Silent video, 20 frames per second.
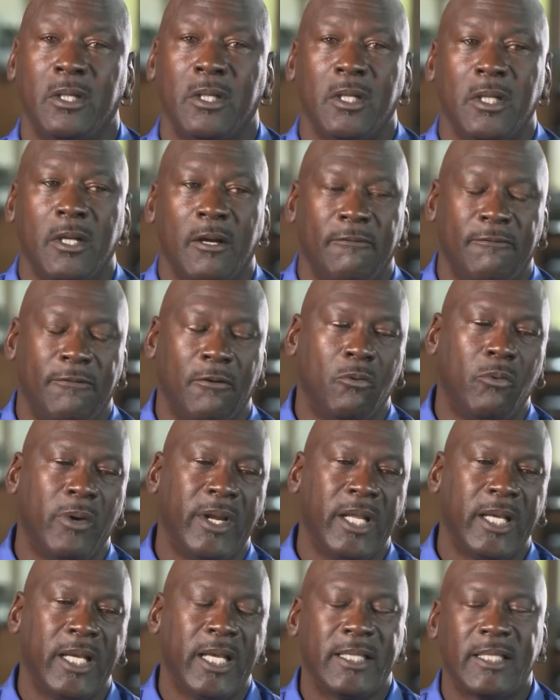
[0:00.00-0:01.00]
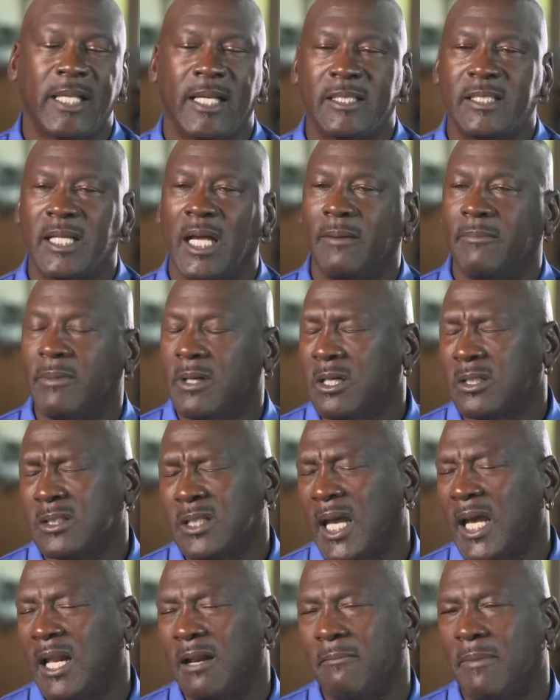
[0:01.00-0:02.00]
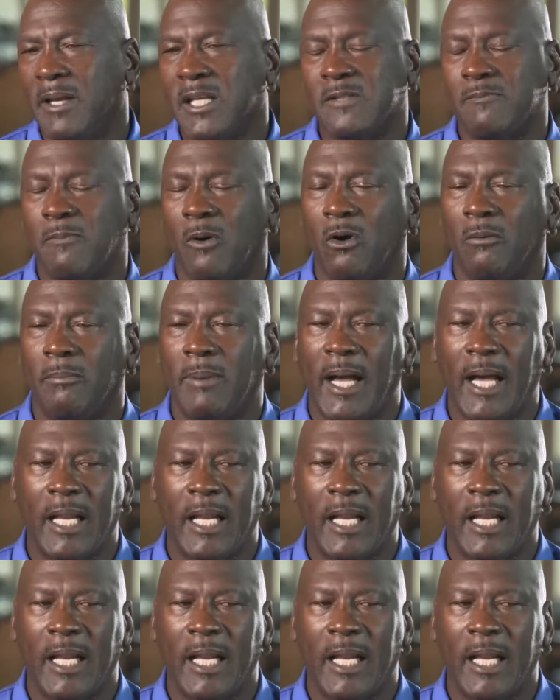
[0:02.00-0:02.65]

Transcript: awards, and 14 All-Star selections